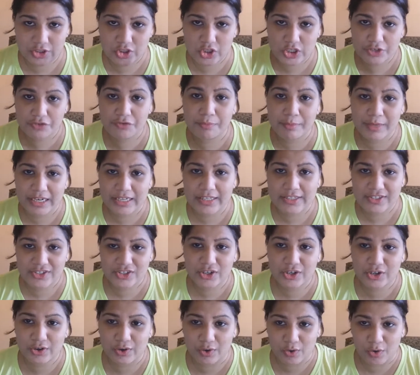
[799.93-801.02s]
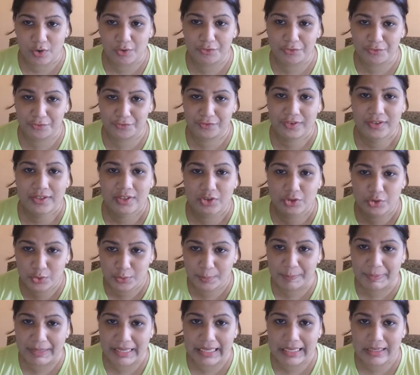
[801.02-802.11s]
the chief minister of
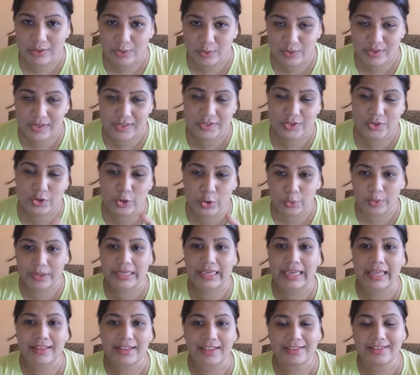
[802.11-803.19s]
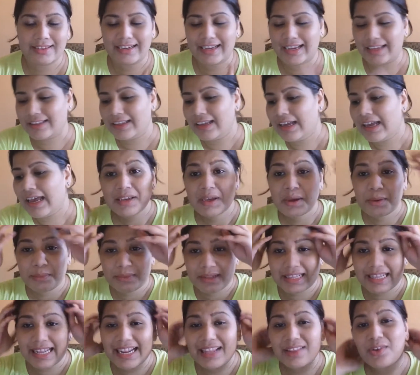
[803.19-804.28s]
UP, who is Yogi Adityanath.
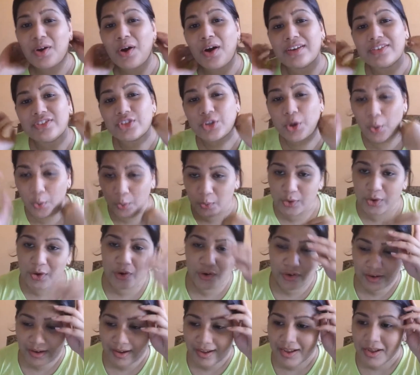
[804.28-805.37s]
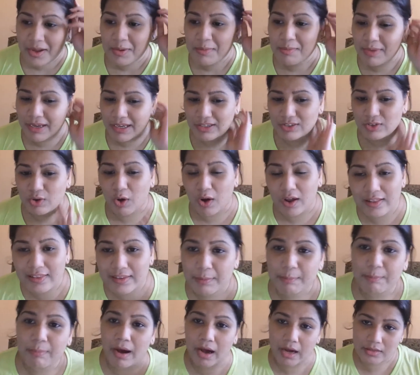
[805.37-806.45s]
But then I thought, chodo, because
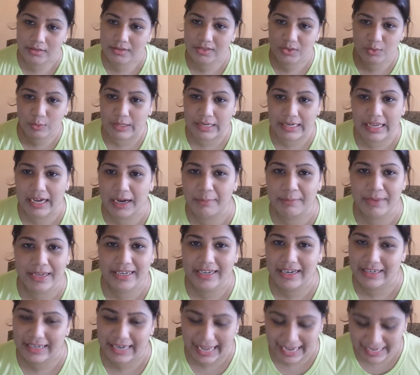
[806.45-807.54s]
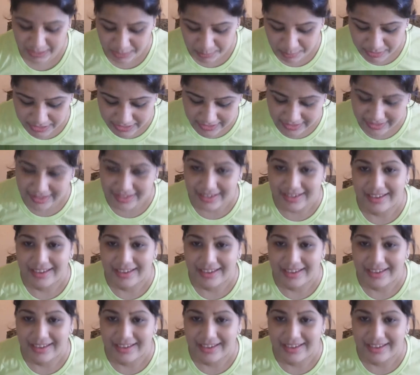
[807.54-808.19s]
all the bhaks will come and attack me.